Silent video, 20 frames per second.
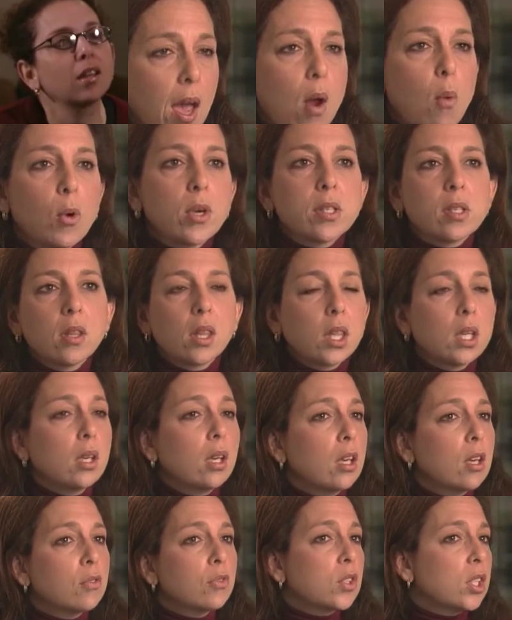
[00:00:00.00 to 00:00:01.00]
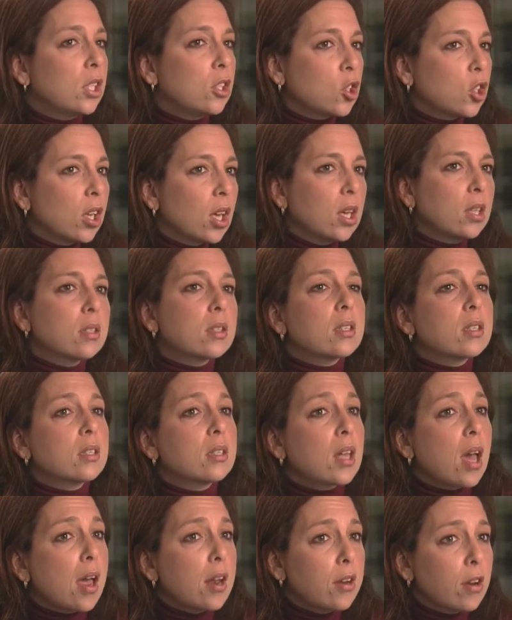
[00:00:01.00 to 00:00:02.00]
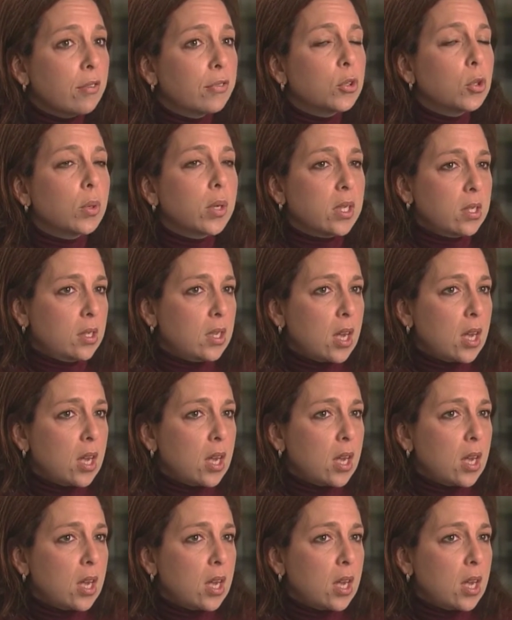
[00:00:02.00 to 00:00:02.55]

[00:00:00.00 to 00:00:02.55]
I wasn't thinking of teaching instead of doing